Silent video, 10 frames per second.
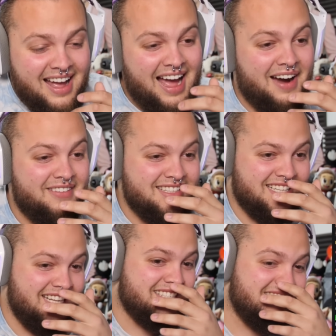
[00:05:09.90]
How is
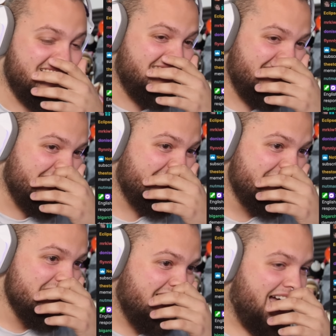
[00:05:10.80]
this?
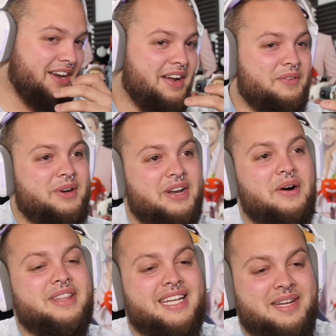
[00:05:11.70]
I know, we
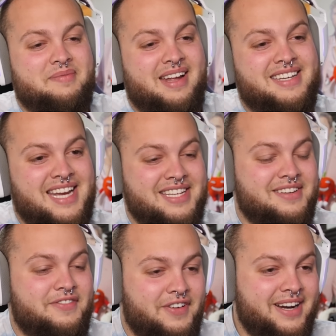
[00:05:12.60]
know that dementia
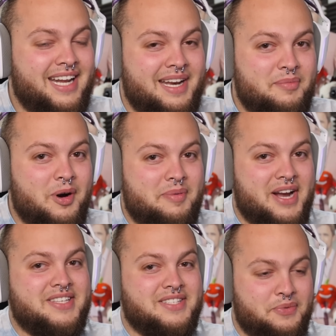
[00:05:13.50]
isn't funny anymore
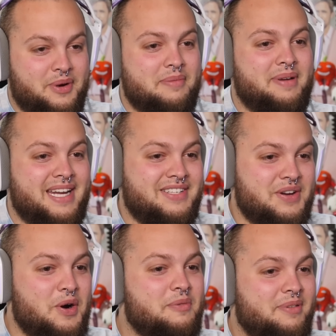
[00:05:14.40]
because it's a repeat
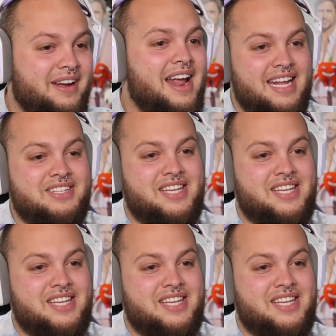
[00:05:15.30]
joke, but this